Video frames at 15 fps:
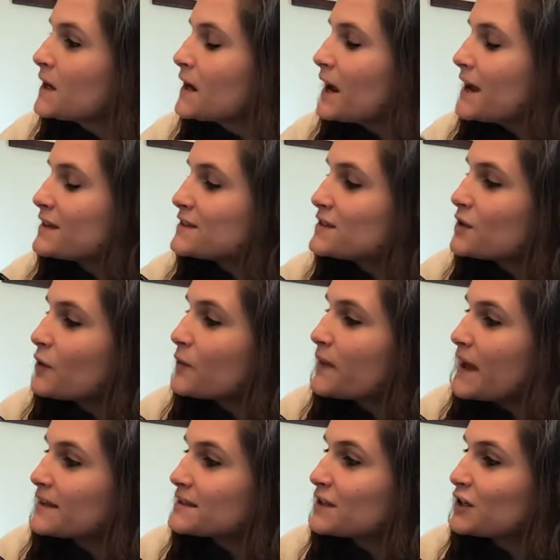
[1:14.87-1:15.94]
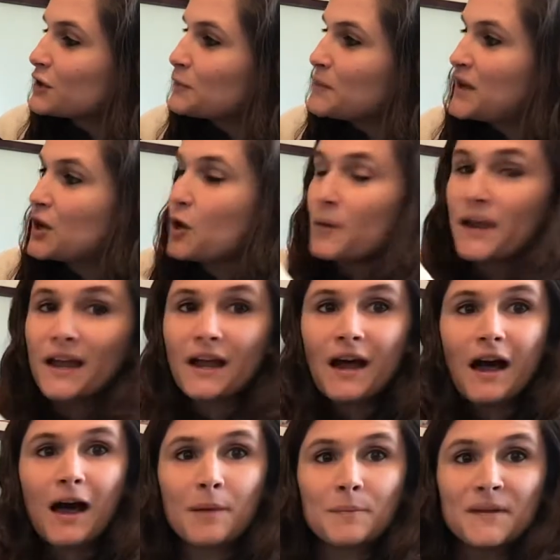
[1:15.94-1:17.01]
And so that's going to be going
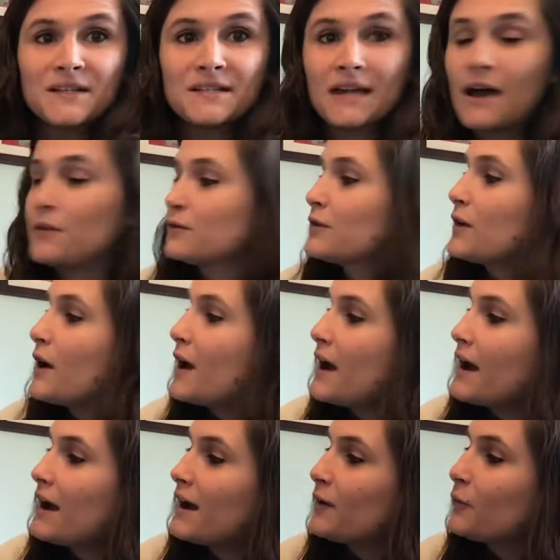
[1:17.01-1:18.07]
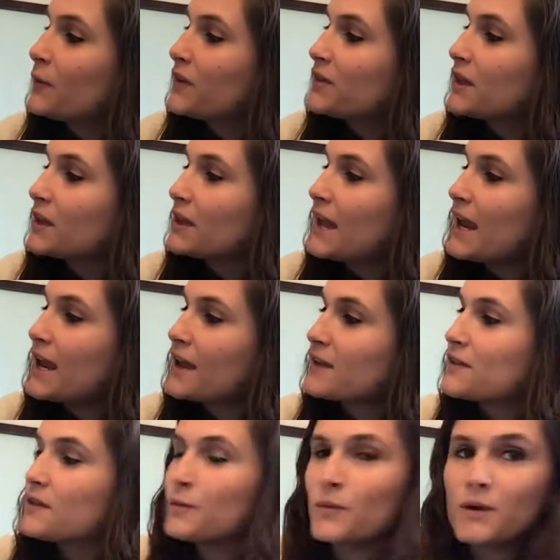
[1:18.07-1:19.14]
up and down. With the
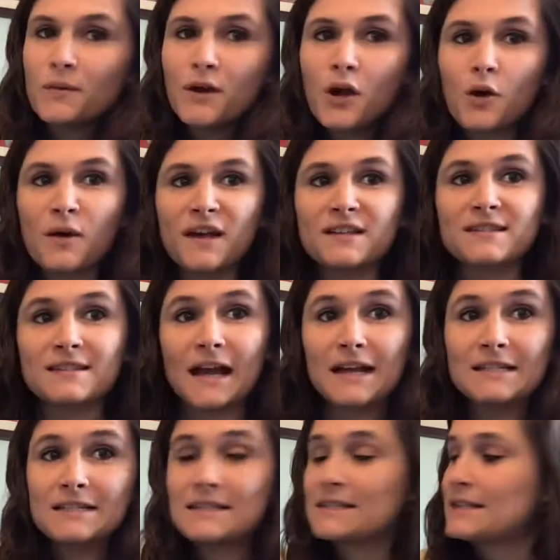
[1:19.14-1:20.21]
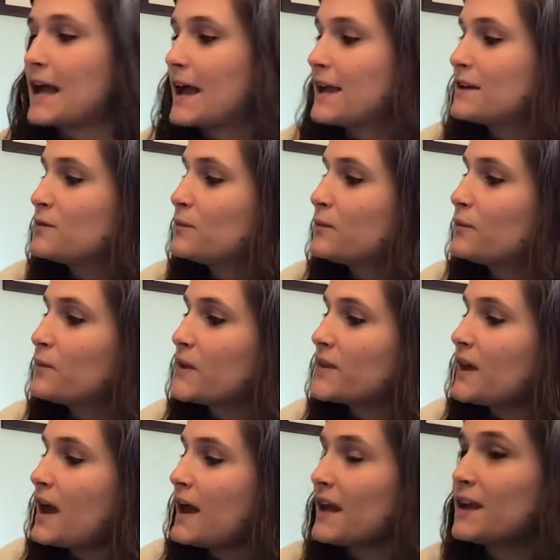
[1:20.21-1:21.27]
length, we were going side to side. With
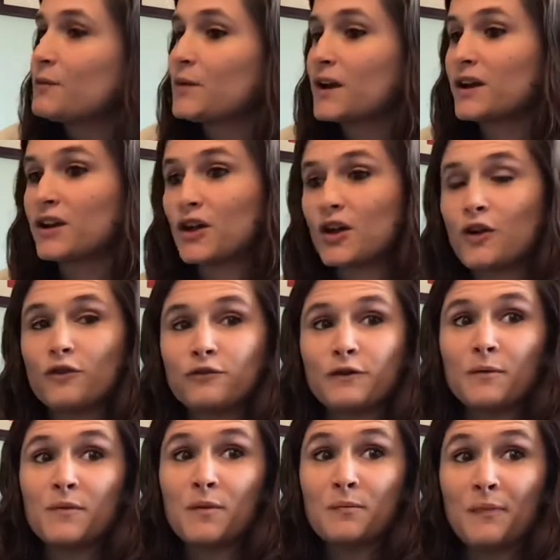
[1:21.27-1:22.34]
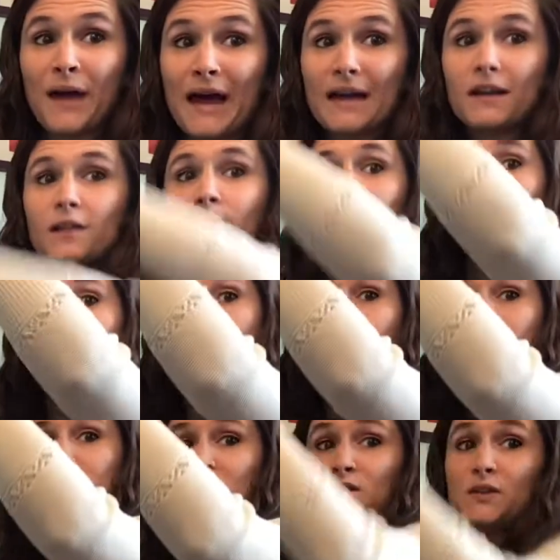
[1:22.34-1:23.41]
height, we're going to go from the bottom
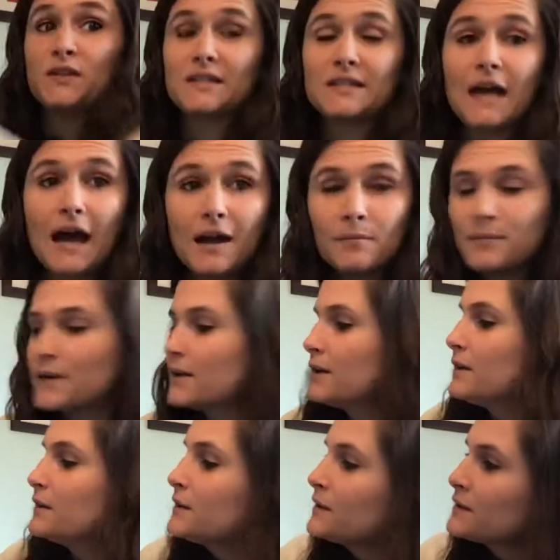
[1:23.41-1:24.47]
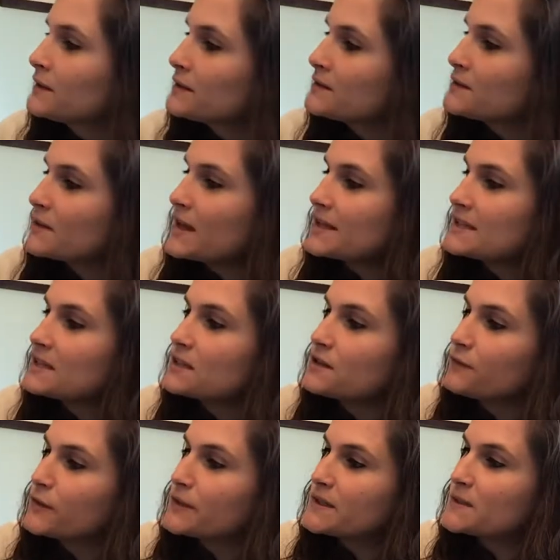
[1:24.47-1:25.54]
up to the top. So that's the
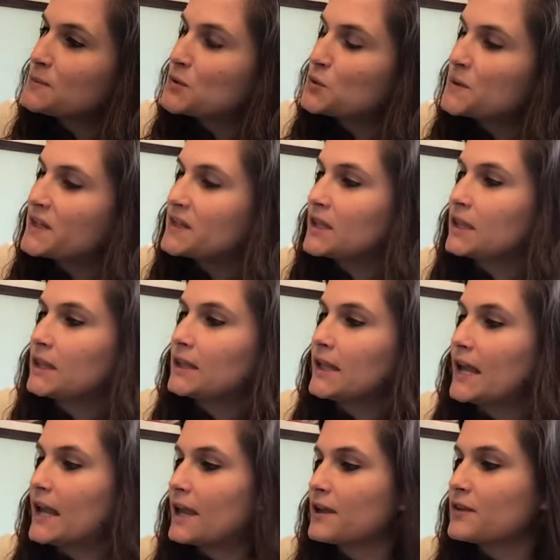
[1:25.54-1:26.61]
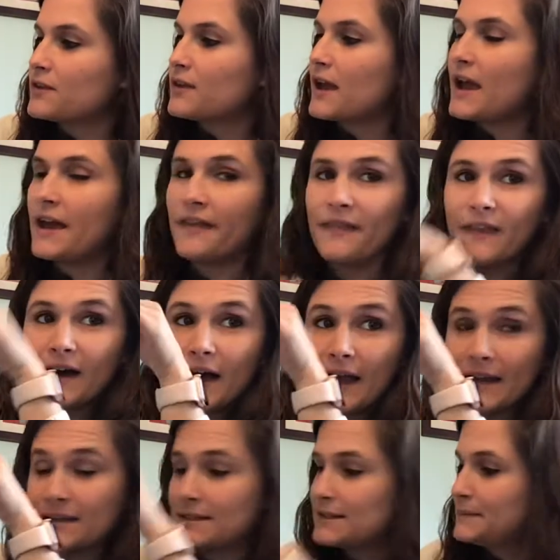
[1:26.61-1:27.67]
difference between the length and the
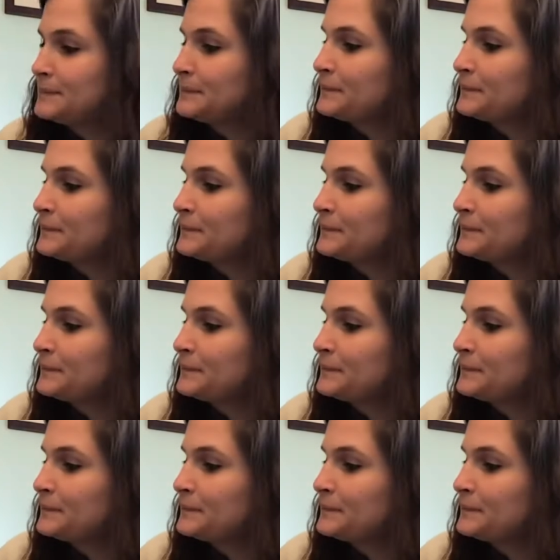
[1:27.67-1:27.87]
height.